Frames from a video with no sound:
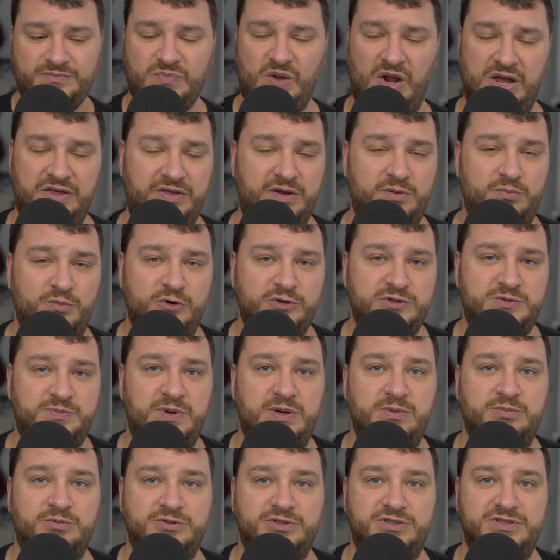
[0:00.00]
I think most
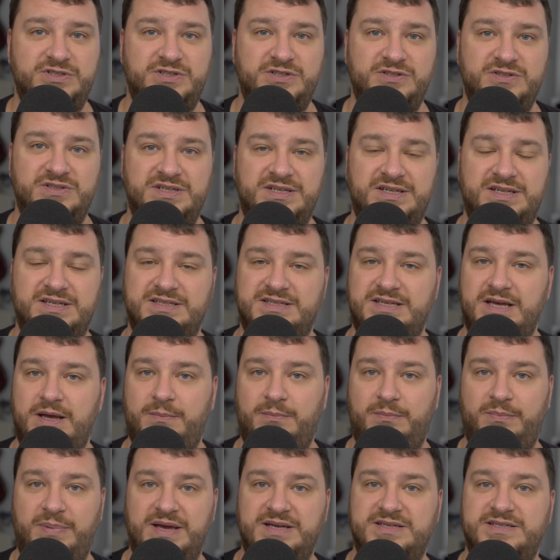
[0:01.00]
people just use it to
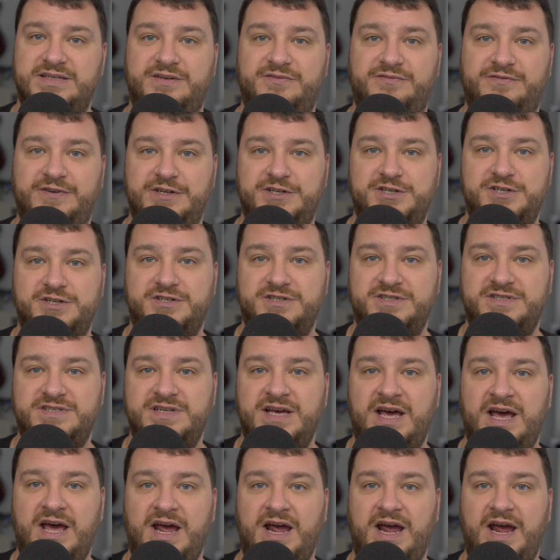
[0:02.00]
set basic features
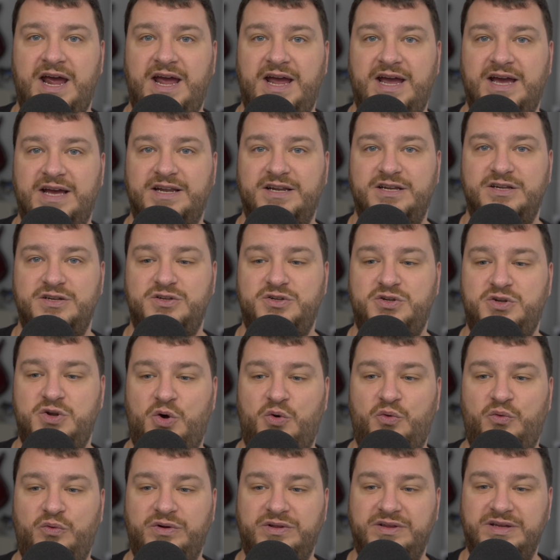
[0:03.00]
and
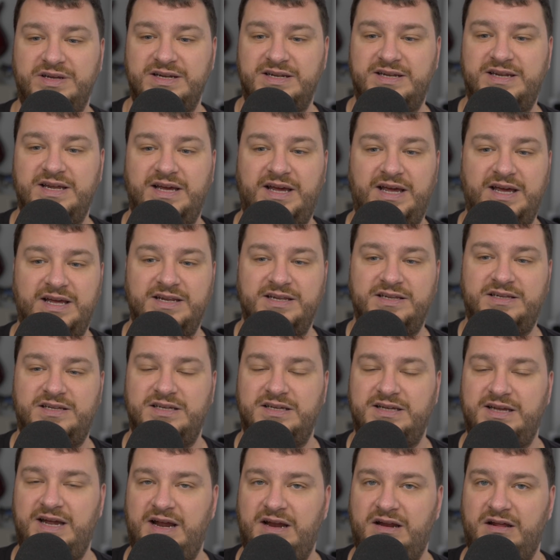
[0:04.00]
don't really dig
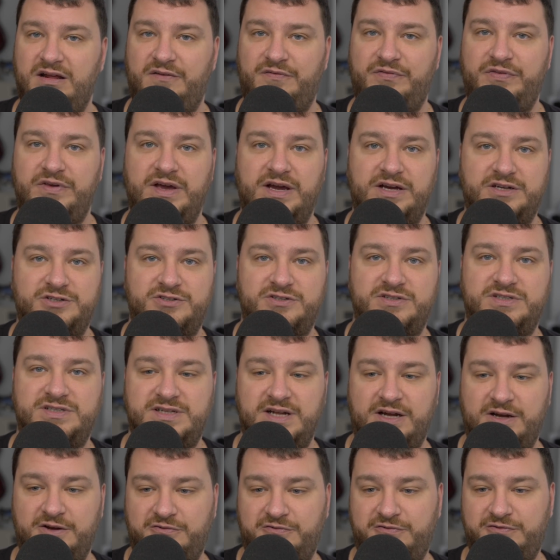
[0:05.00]
into any of the extra
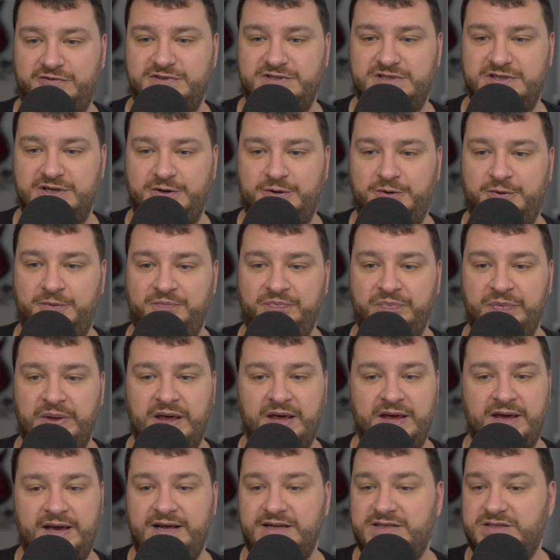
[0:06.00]
stuff. So
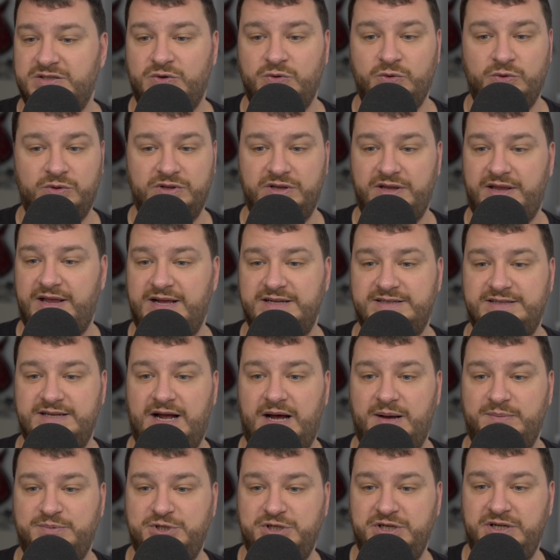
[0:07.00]
it's cool that that's an
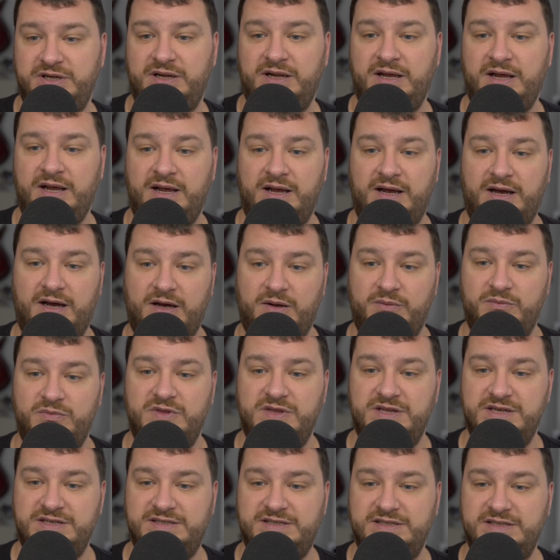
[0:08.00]
option.
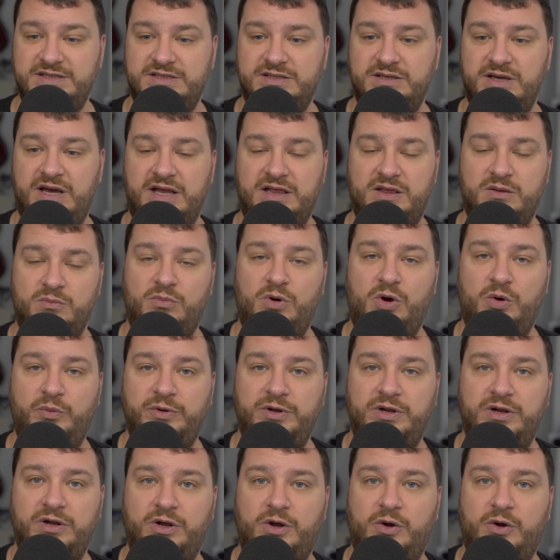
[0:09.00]
This is at the moment